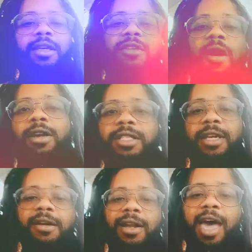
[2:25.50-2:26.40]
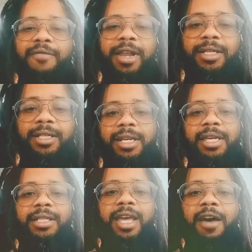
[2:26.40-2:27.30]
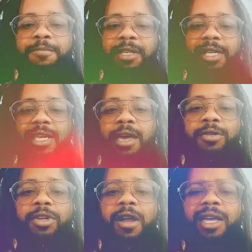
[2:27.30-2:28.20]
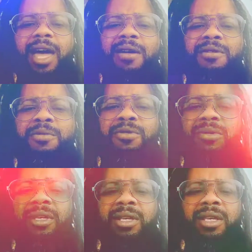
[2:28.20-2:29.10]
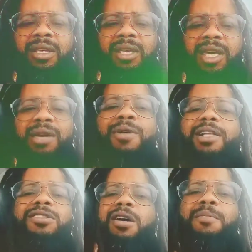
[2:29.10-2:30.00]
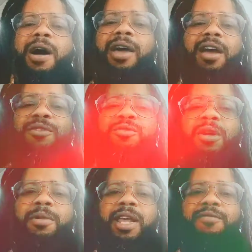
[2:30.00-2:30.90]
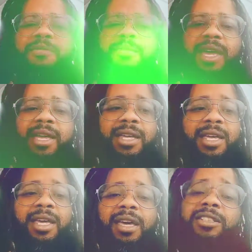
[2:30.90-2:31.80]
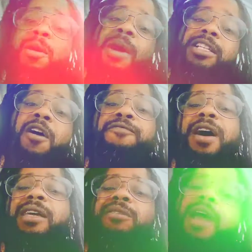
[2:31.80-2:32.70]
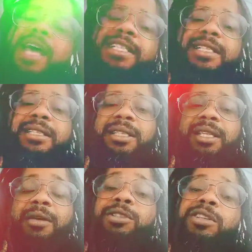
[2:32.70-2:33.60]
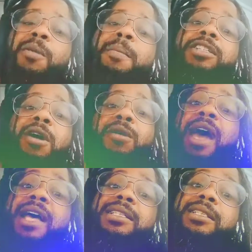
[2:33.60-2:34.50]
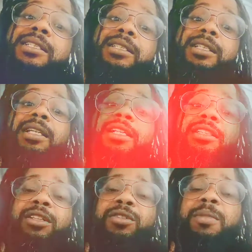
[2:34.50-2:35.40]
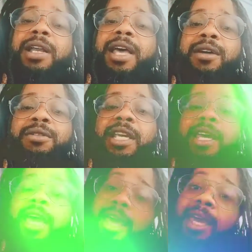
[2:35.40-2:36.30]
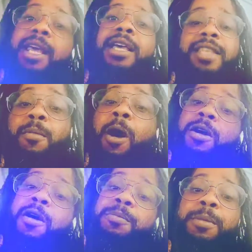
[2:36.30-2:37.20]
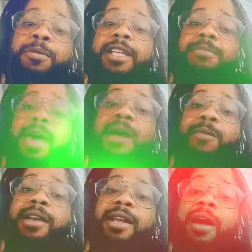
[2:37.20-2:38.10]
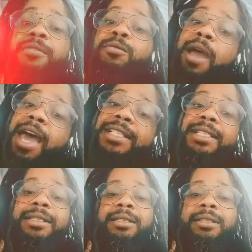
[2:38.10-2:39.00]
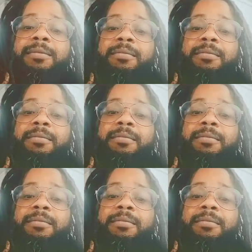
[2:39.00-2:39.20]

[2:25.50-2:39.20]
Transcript: Y'all sitting here laughing at this nigga deaf because he held y'all accountable. He wasn't talking about every woman, every man. He's talking about y'all fucking ratchets. He was talking about y'all ratchets. Excuse my language. And them are the only people that's mad right now. The ratchets.